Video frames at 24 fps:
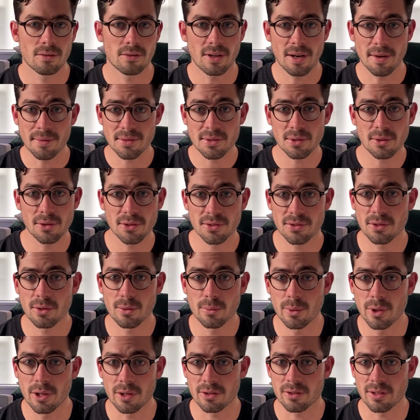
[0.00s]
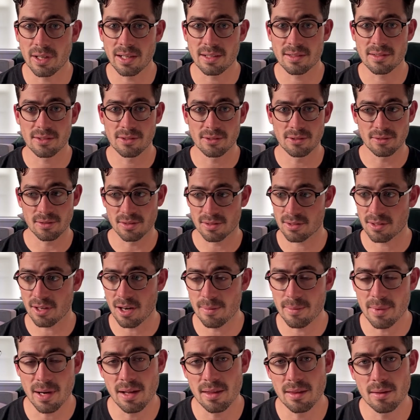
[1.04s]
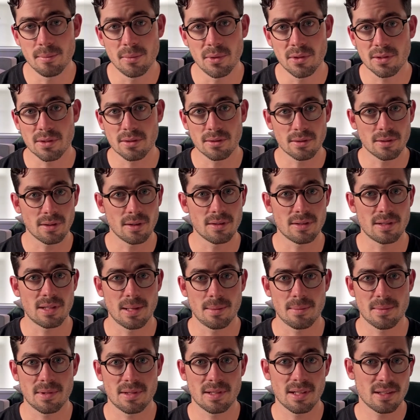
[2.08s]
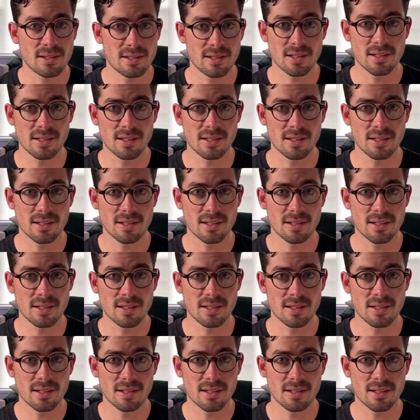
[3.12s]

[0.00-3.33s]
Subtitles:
Graphs also work great to describe other musical concepts such